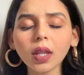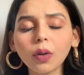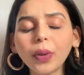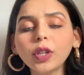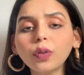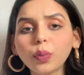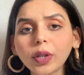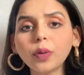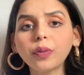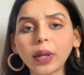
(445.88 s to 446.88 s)
when
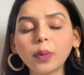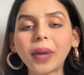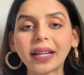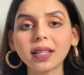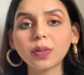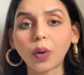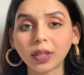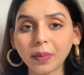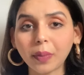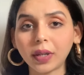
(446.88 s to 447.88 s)
you practice water
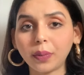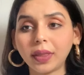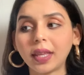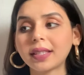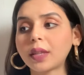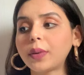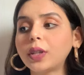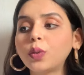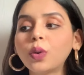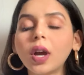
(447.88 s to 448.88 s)
memory with this, and when
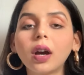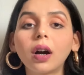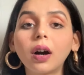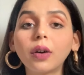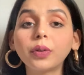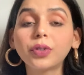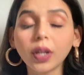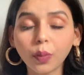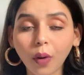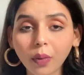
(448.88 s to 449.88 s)
you
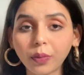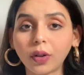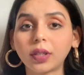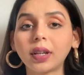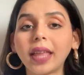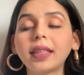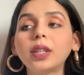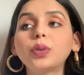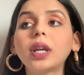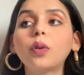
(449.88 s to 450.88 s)
drink warm water and then
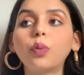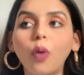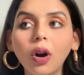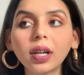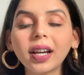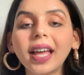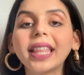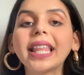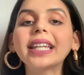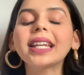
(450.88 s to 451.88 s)
you take a walk,
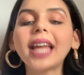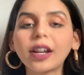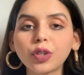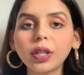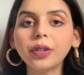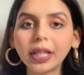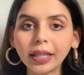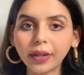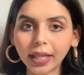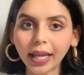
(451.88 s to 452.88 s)
that can actually
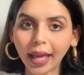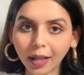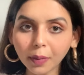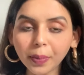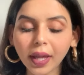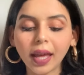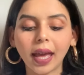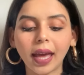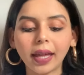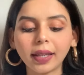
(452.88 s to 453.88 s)
really help.
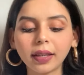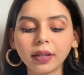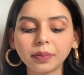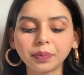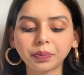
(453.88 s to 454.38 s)
And